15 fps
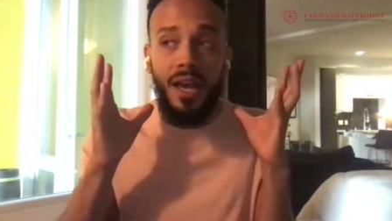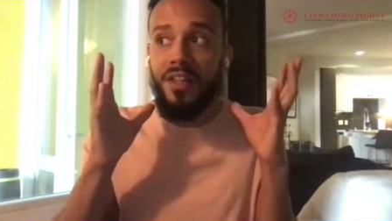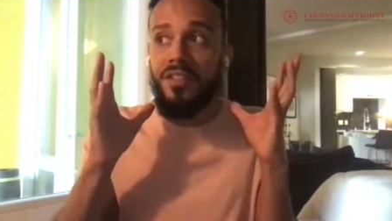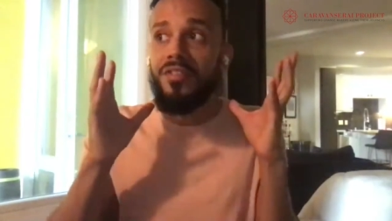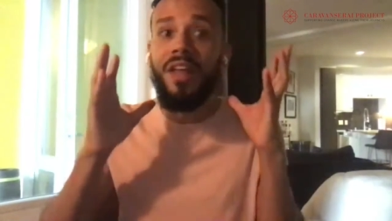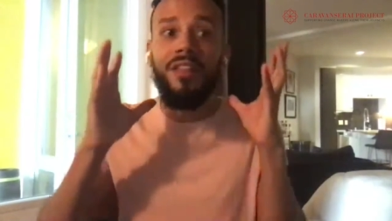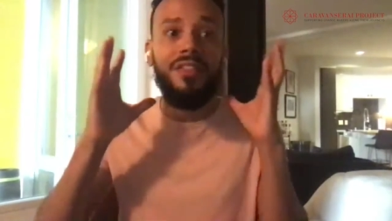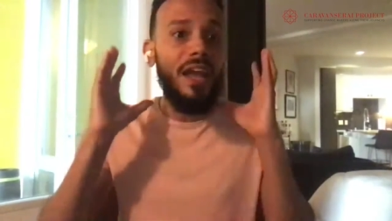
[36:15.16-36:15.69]

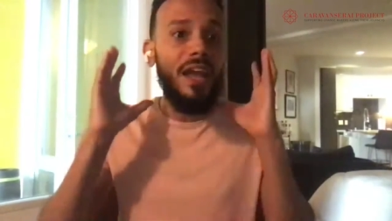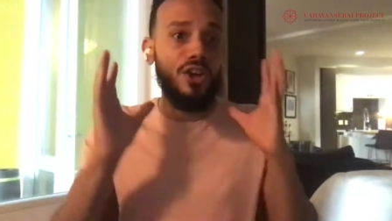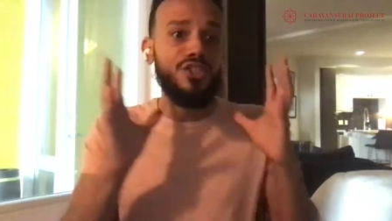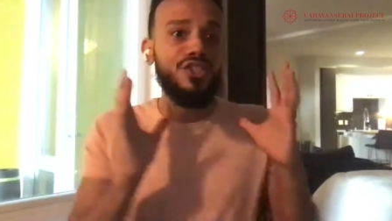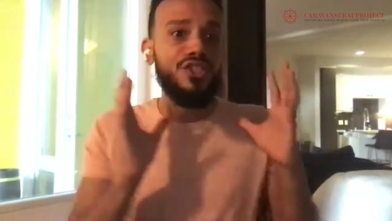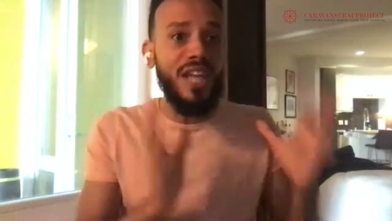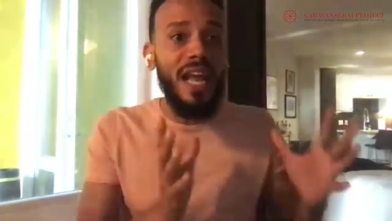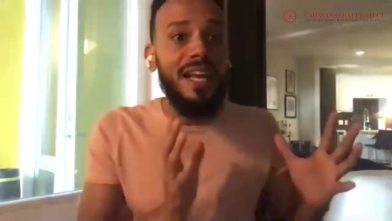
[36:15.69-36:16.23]
that they
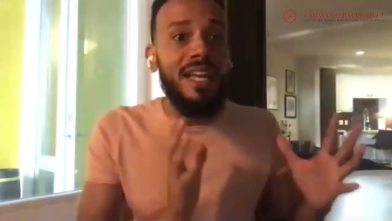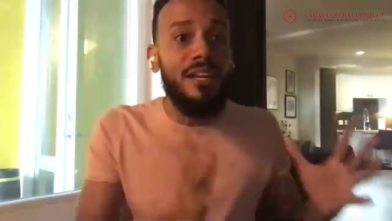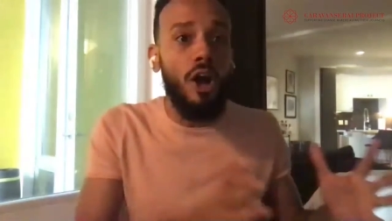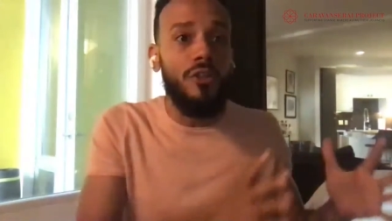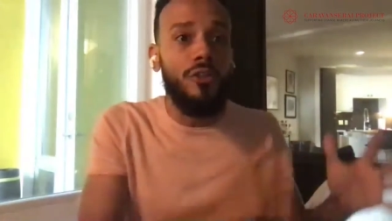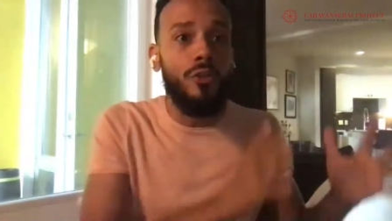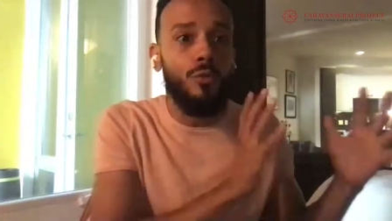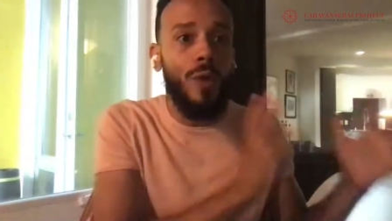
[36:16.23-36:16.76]
are standing
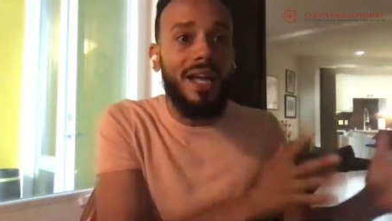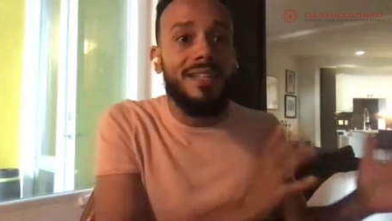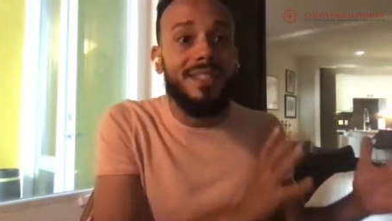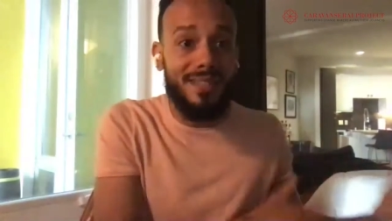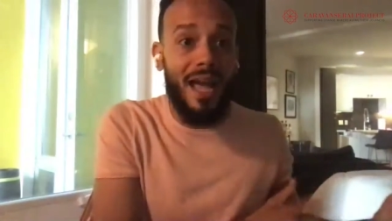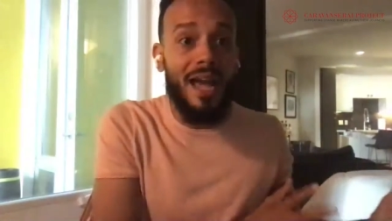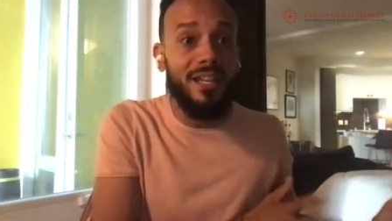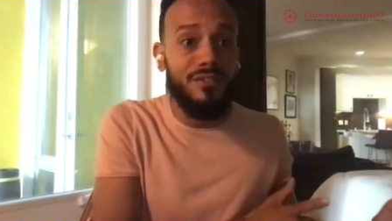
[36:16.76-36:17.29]
on the right
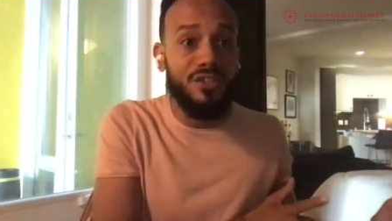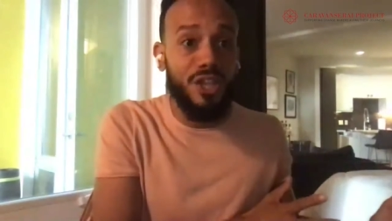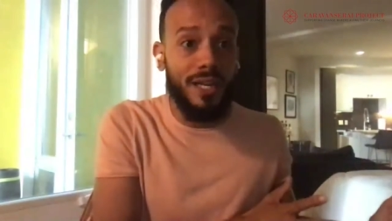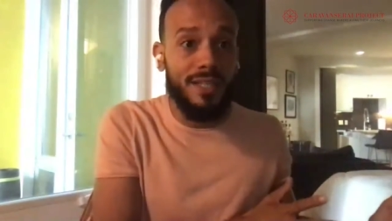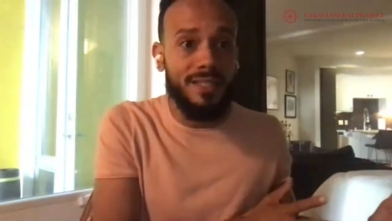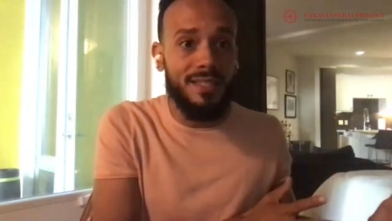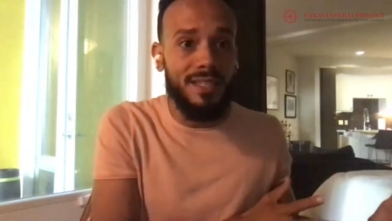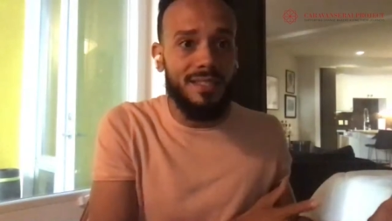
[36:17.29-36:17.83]
side of
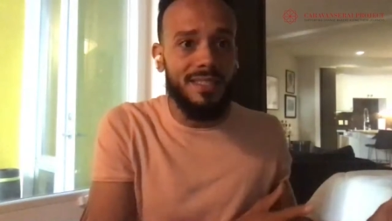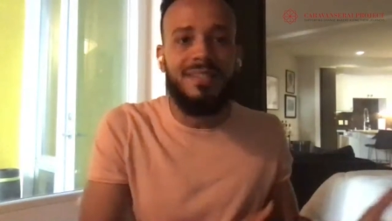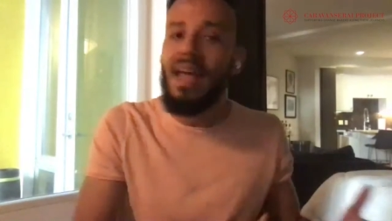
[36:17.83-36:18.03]
justice.